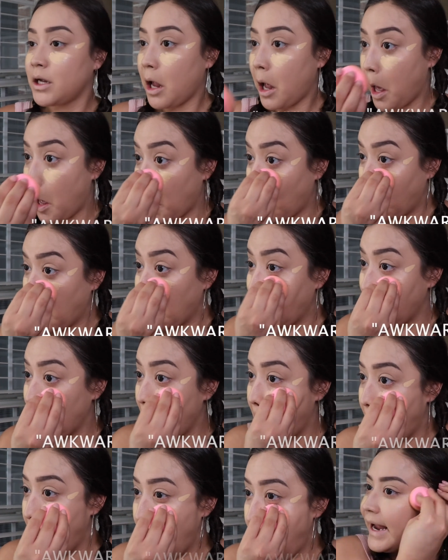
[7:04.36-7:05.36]
Awkward.
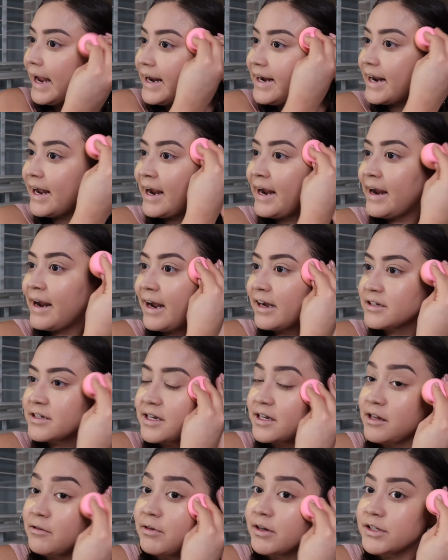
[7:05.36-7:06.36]
And I
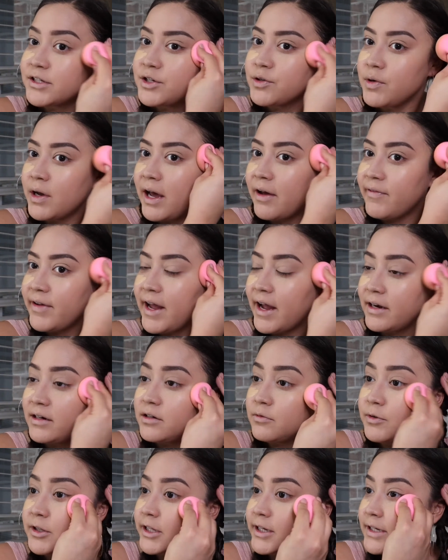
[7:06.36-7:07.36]
accidentally went too
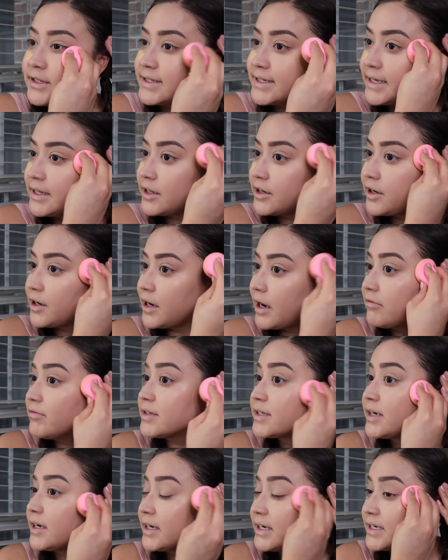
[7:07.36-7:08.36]
heavy-handed with the concealer. I
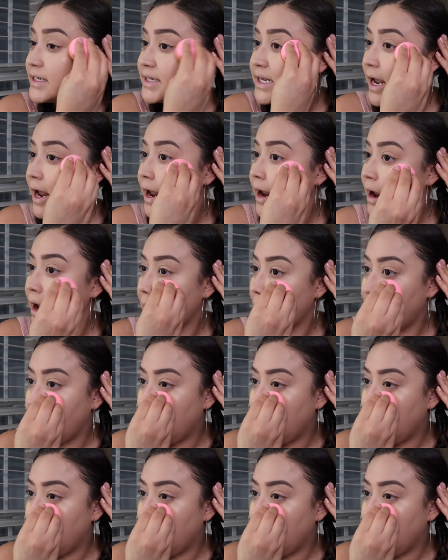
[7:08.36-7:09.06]
was gonna say,